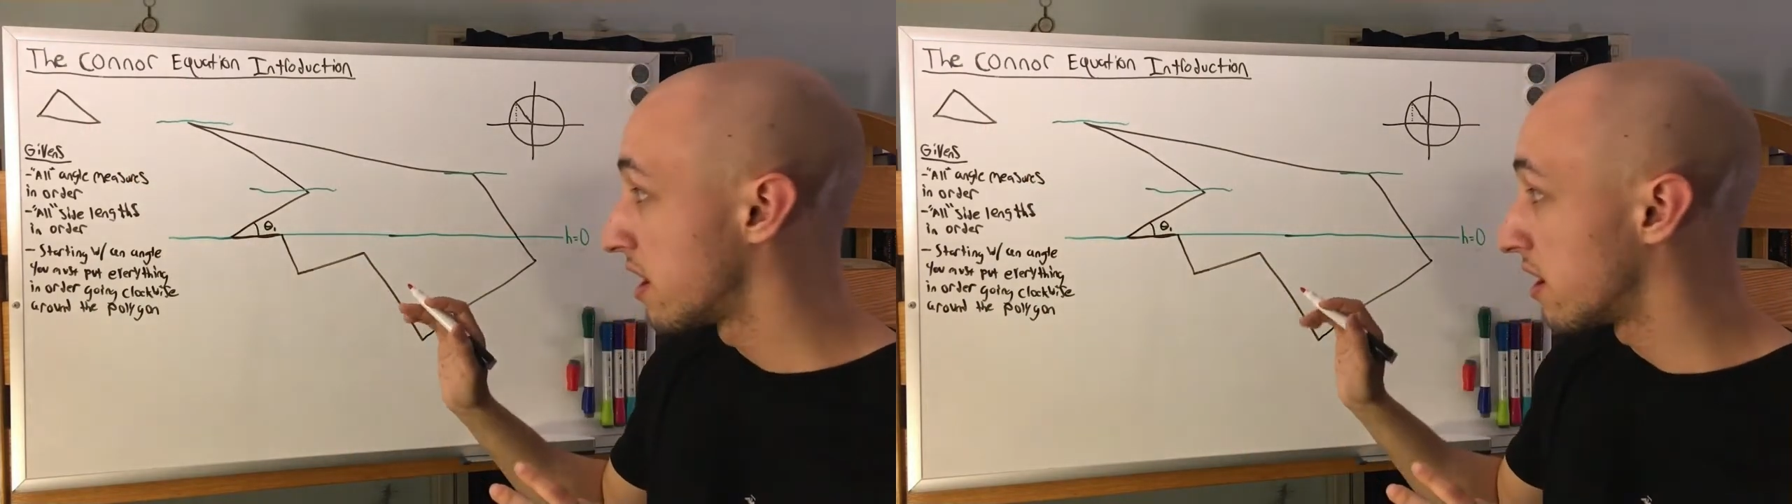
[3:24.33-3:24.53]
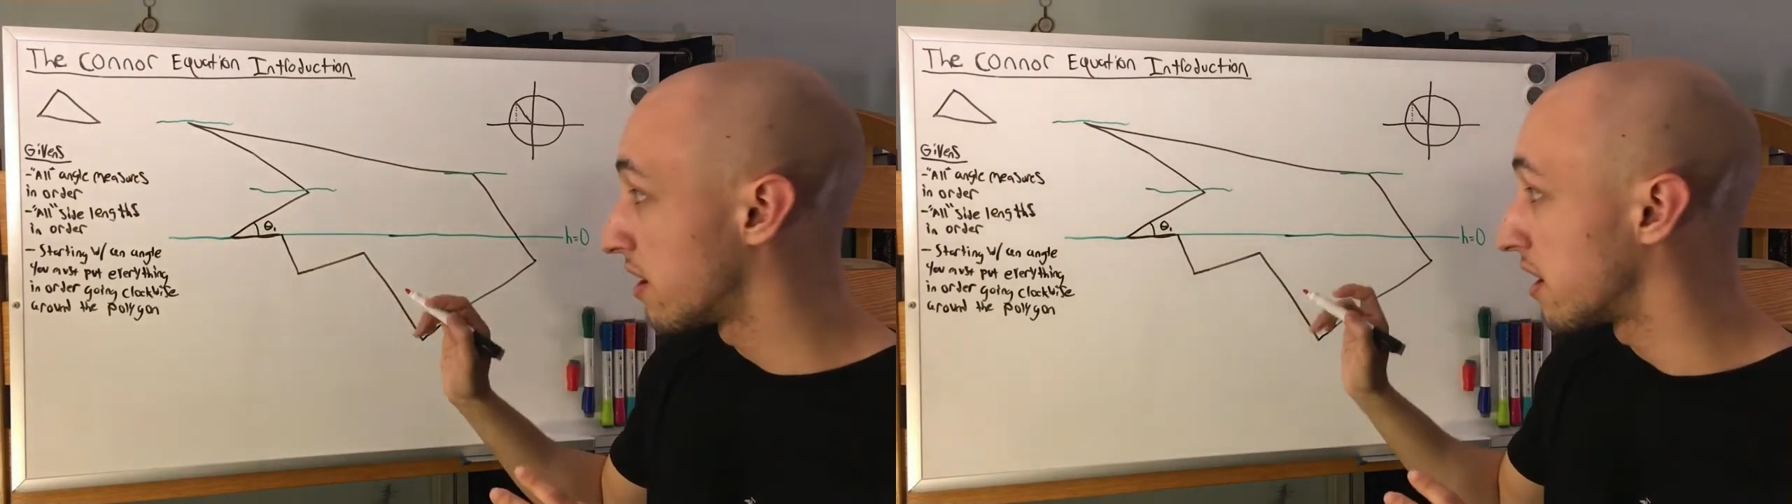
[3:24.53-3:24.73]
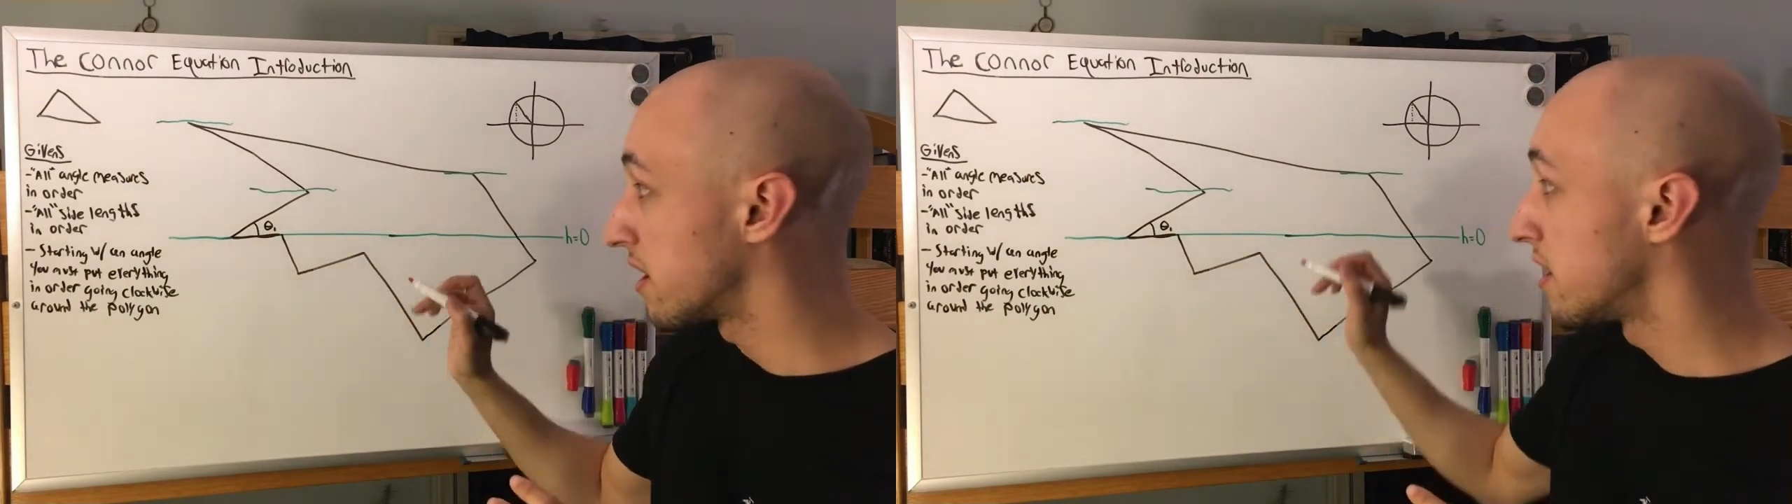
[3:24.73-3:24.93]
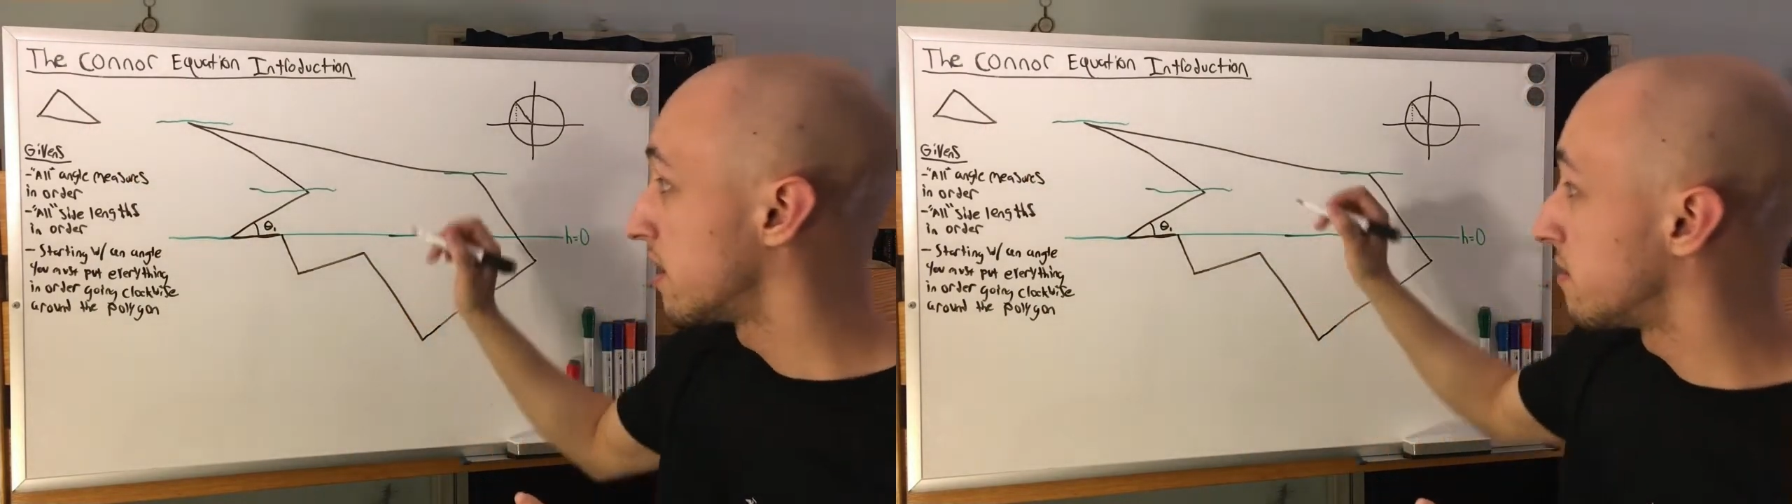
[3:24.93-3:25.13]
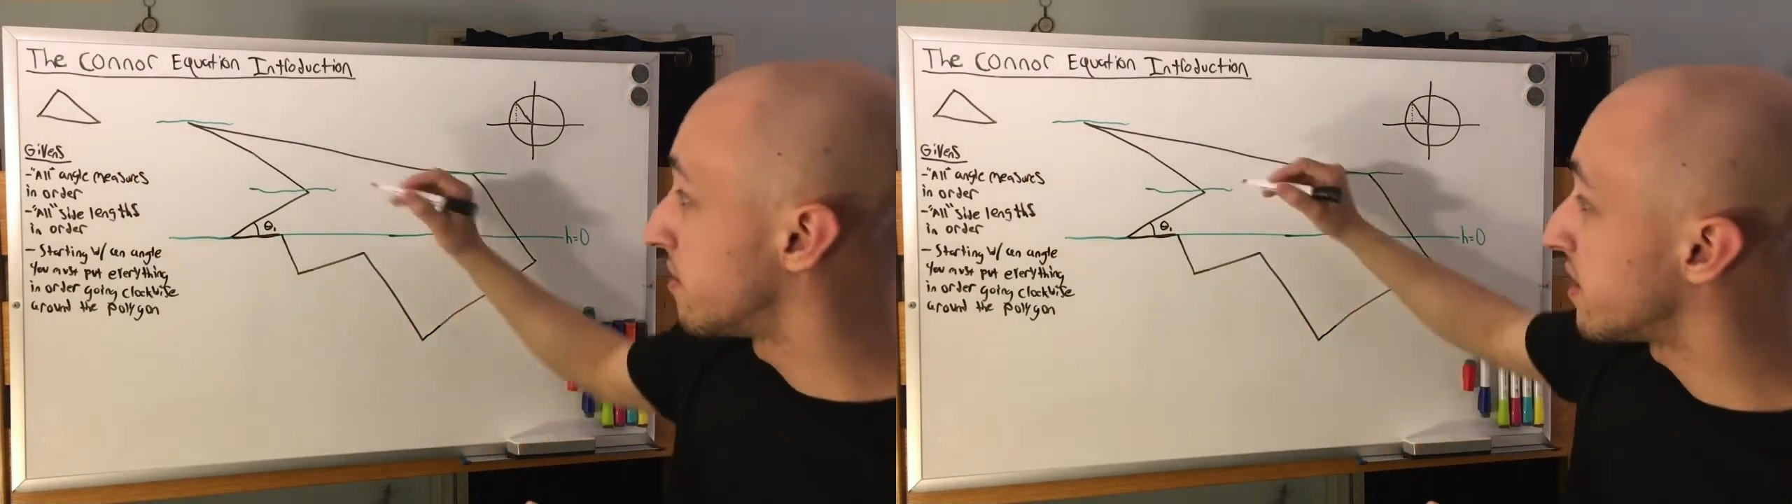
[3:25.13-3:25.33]
all right?
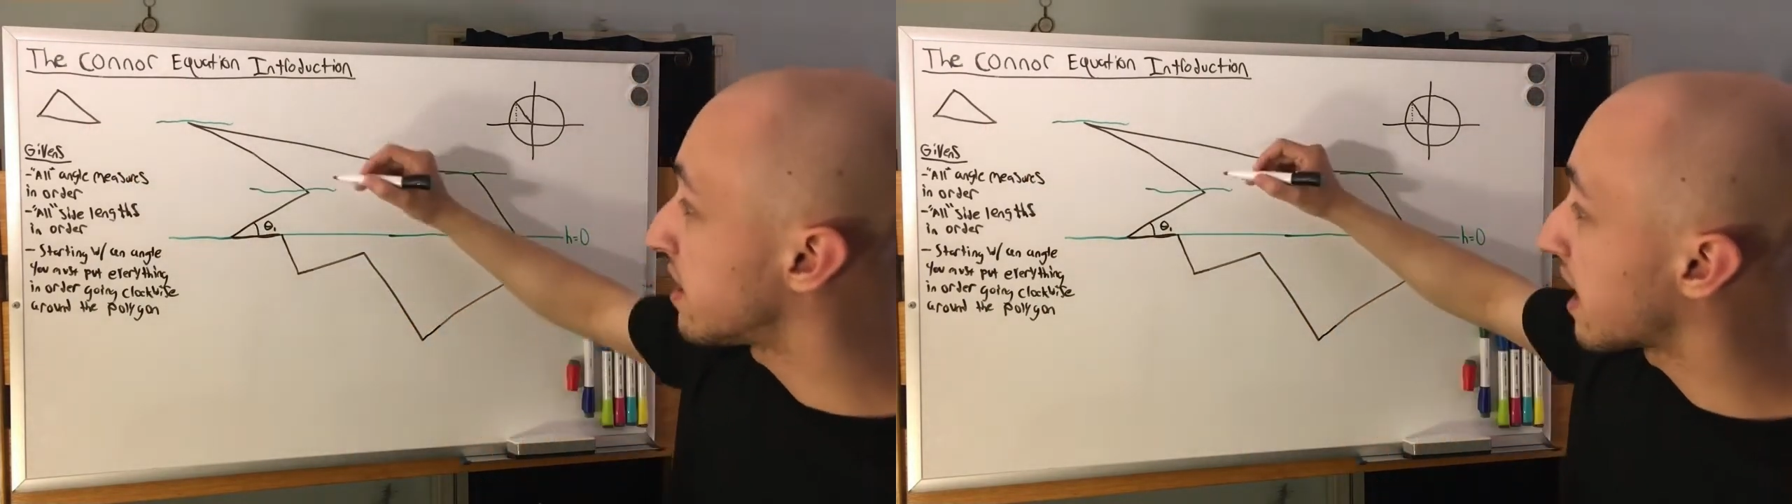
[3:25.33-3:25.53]
The